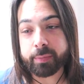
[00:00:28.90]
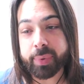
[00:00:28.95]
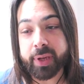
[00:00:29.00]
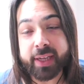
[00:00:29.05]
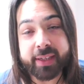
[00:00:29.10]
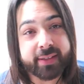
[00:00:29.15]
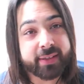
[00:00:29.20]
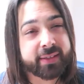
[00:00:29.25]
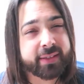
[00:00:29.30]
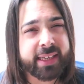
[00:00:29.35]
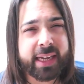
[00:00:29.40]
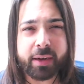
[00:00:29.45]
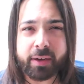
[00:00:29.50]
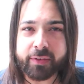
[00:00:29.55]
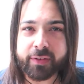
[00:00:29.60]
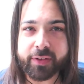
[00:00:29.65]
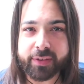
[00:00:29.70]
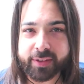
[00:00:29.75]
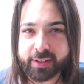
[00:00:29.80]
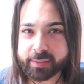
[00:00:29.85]
Plus now
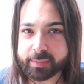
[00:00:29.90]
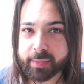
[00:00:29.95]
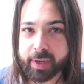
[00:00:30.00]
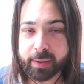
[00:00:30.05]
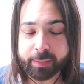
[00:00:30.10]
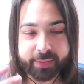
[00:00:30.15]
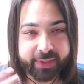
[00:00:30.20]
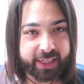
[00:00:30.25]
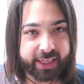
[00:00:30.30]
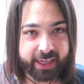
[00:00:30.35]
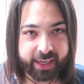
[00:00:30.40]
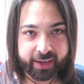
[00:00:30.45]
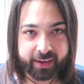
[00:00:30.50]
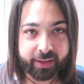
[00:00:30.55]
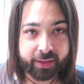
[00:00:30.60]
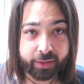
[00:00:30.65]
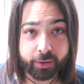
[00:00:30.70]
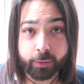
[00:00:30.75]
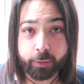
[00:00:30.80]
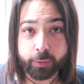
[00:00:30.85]
I've got some
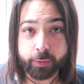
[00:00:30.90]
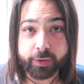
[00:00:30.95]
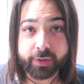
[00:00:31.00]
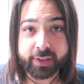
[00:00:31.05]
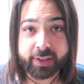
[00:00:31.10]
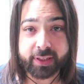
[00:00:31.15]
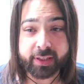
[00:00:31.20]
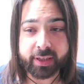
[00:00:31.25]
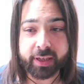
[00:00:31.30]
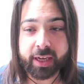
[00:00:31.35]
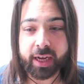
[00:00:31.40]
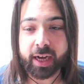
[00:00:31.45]
updated thoughts,